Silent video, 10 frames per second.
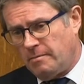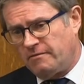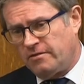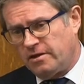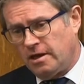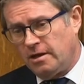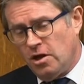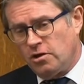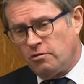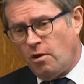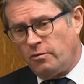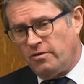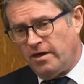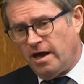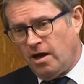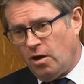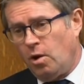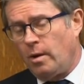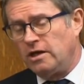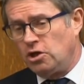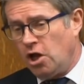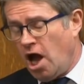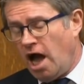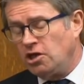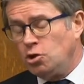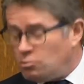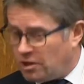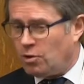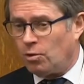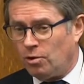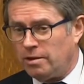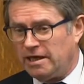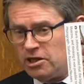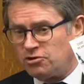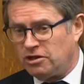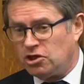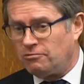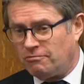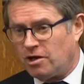the member for the, the Rhondda, although yeah. I, I do recall, and history should